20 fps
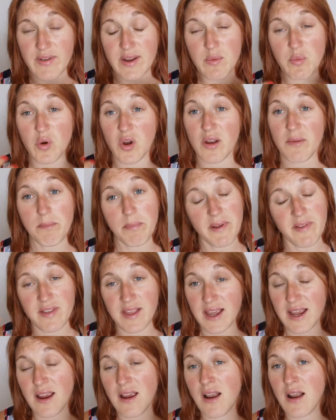They weren't
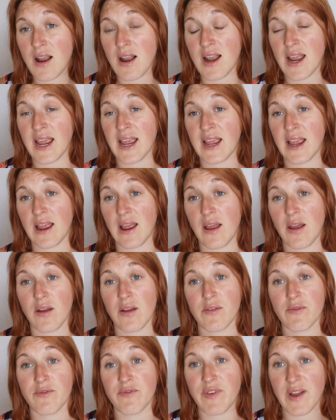particularly
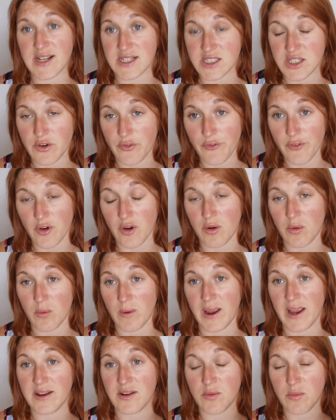
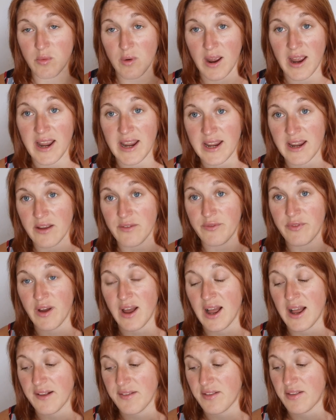vengeful in the way
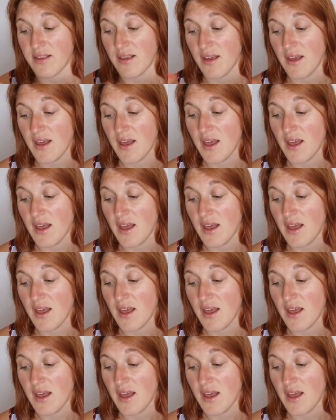that